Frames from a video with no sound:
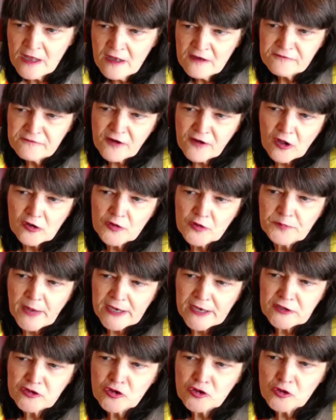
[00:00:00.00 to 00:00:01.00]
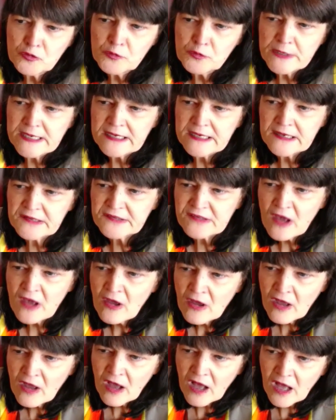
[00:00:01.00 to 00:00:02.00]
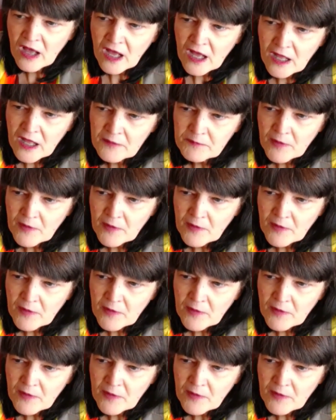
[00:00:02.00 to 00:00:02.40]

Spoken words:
followed by 2 weeks on